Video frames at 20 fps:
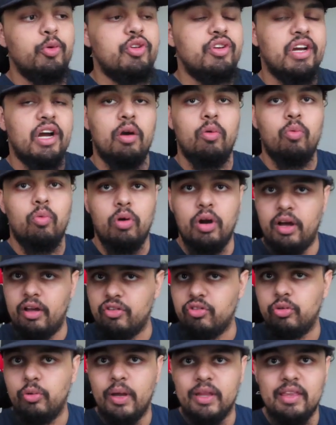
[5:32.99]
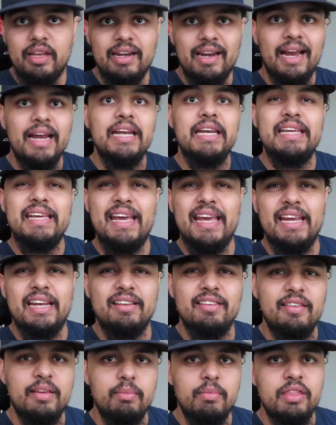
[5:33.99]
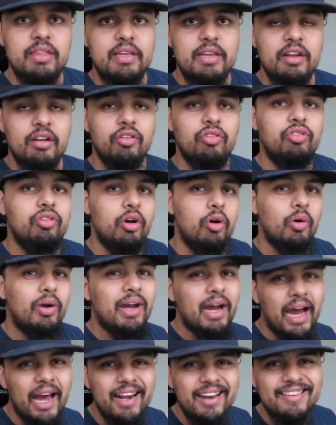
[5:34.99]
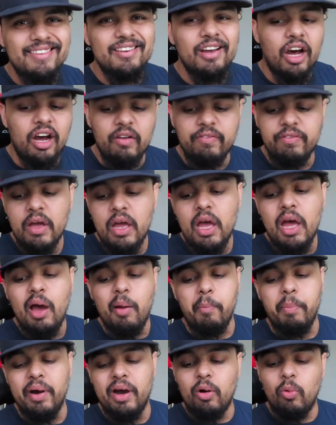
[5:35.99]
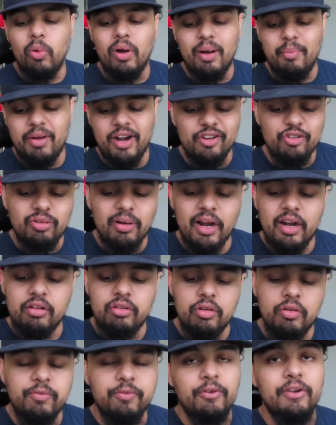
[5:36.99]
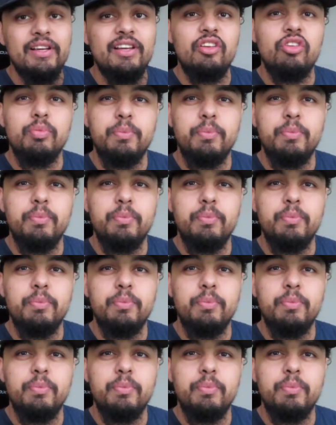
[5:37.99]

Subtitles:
You got Russ, who had the 98 Team of the Year. So kind of tough. But what I'm going to try to do for each